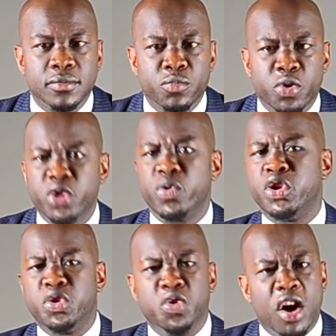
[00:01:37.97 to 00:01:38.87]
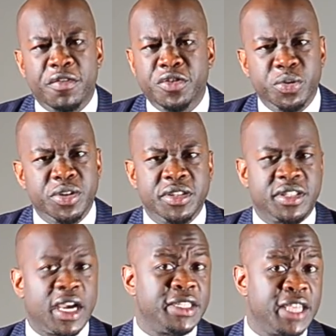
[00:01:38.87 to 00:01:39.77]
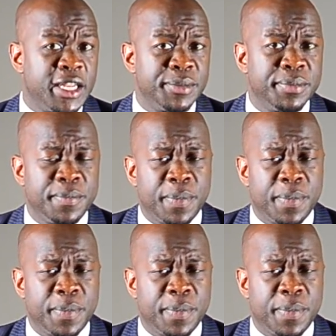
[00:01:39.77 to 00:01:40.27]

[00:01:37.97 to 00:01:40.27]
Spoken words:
What do you want to do afterwards? I tell him.